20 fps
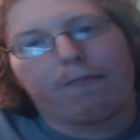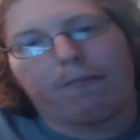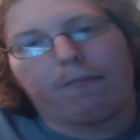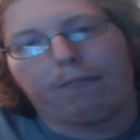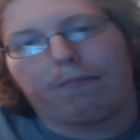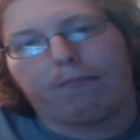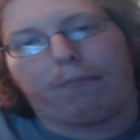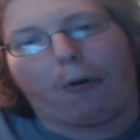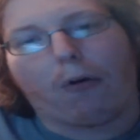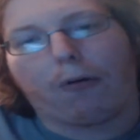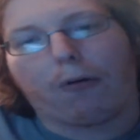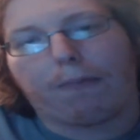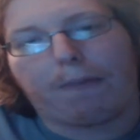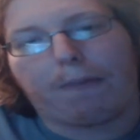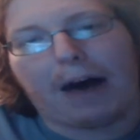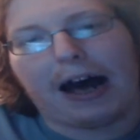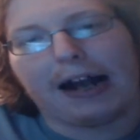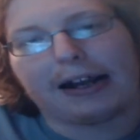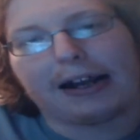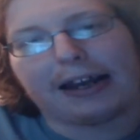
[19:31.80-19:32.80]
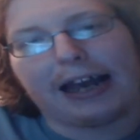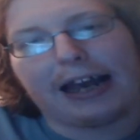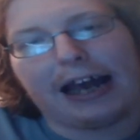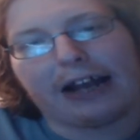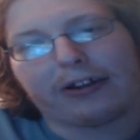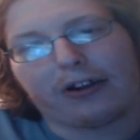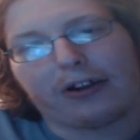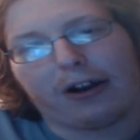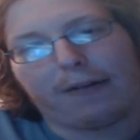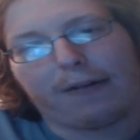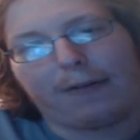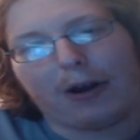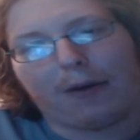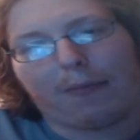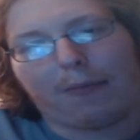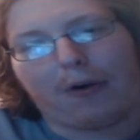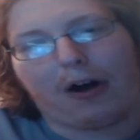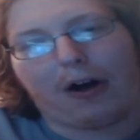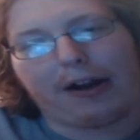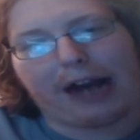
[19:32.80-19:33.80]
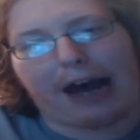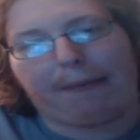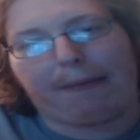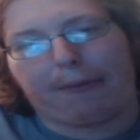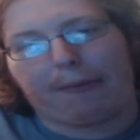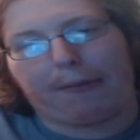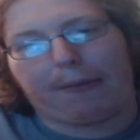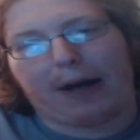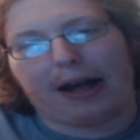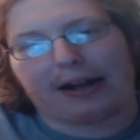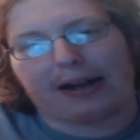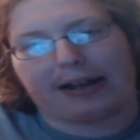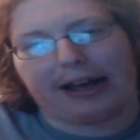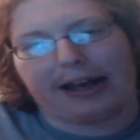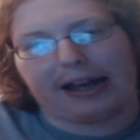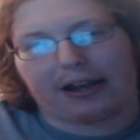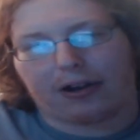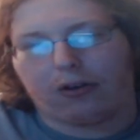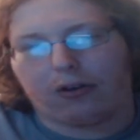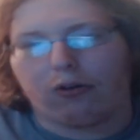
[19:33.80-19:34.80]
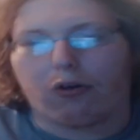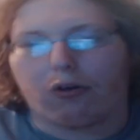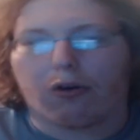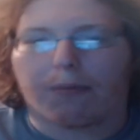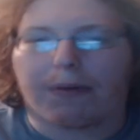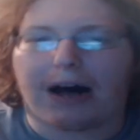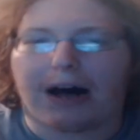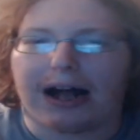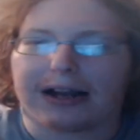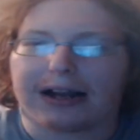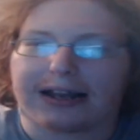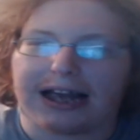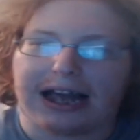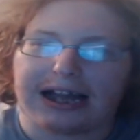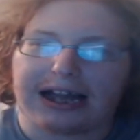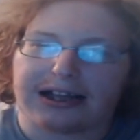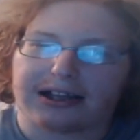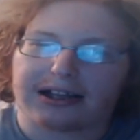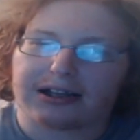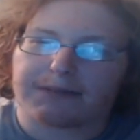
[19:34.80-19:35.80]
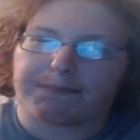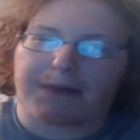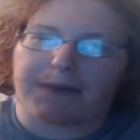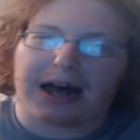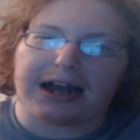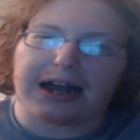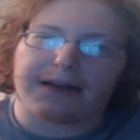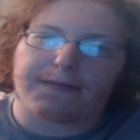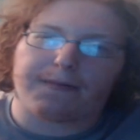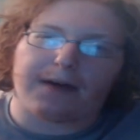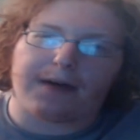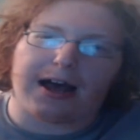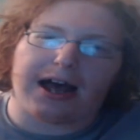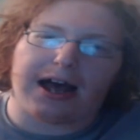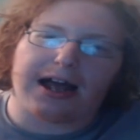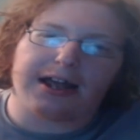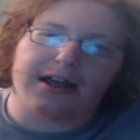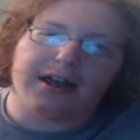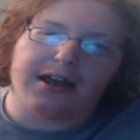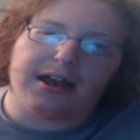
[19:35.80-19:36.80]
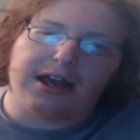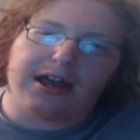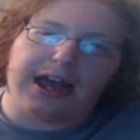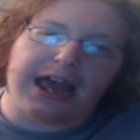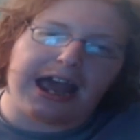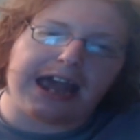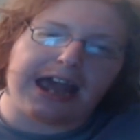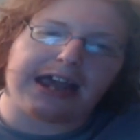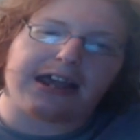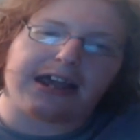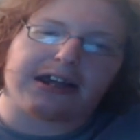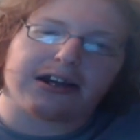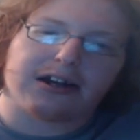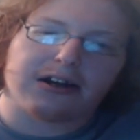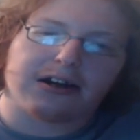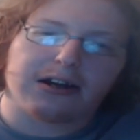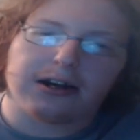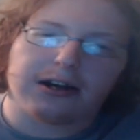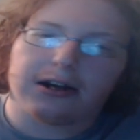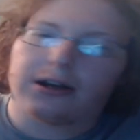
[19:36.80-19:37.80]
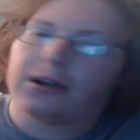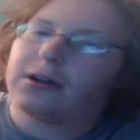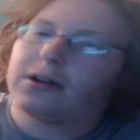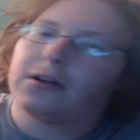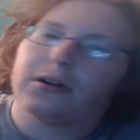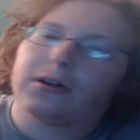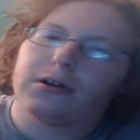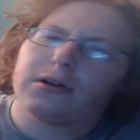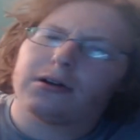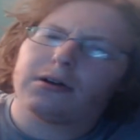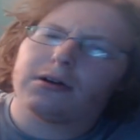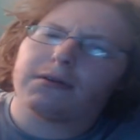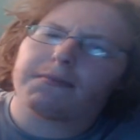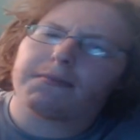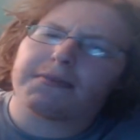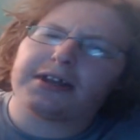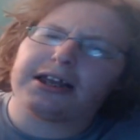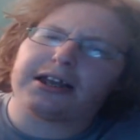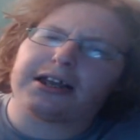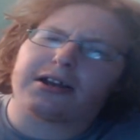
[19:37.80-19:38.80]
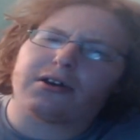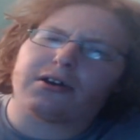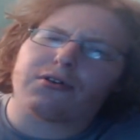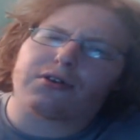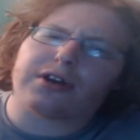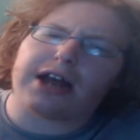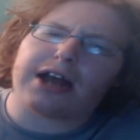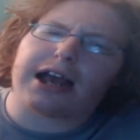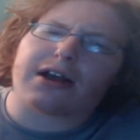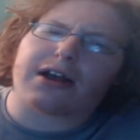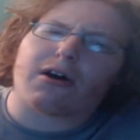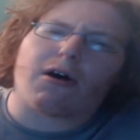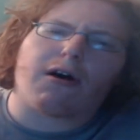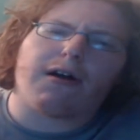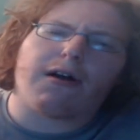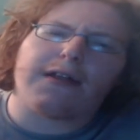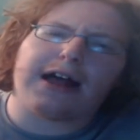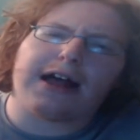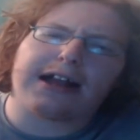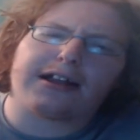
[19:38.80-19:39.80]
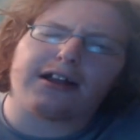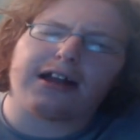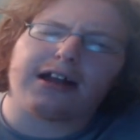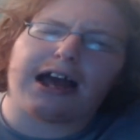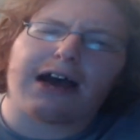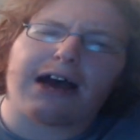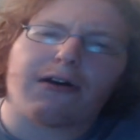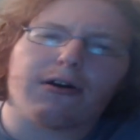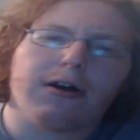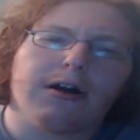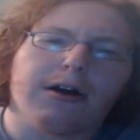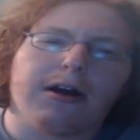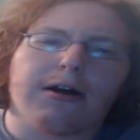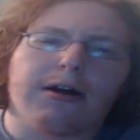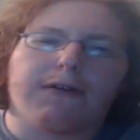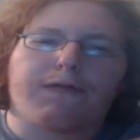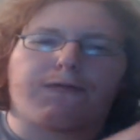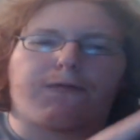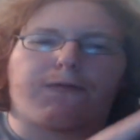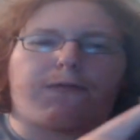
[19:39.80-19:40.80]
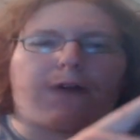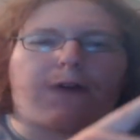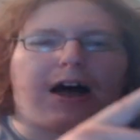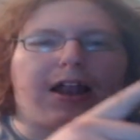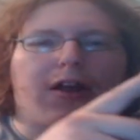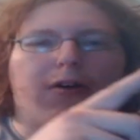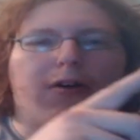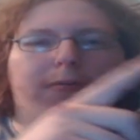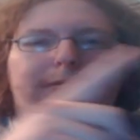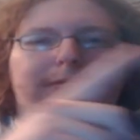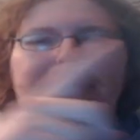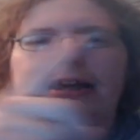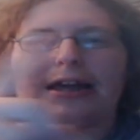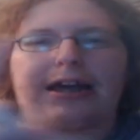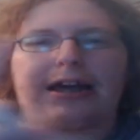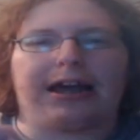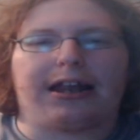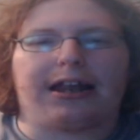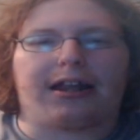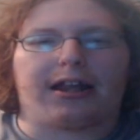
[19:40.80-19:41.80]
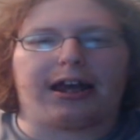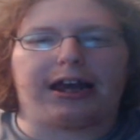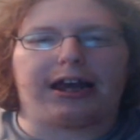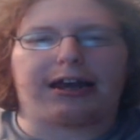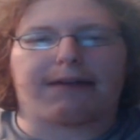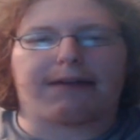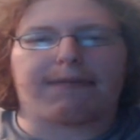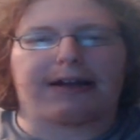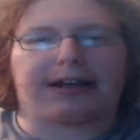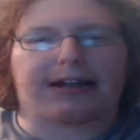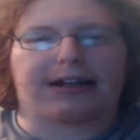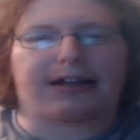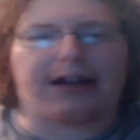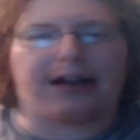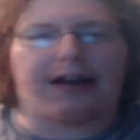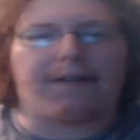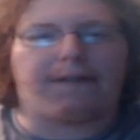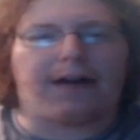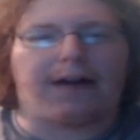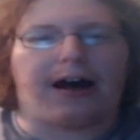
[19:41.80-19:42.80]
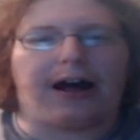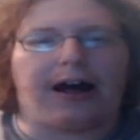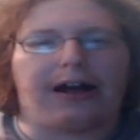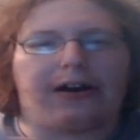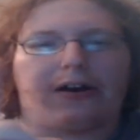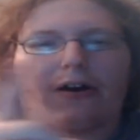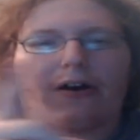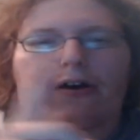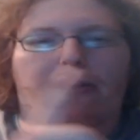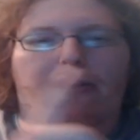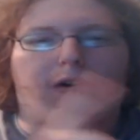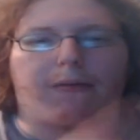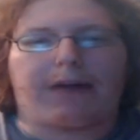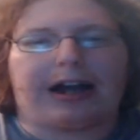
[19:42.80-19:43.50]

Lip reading: Both podcasts are available on Apple Podcasts, Google Podcasts, Spotify, Anchor. Please go check all that out. Follow me and like my stuff on all my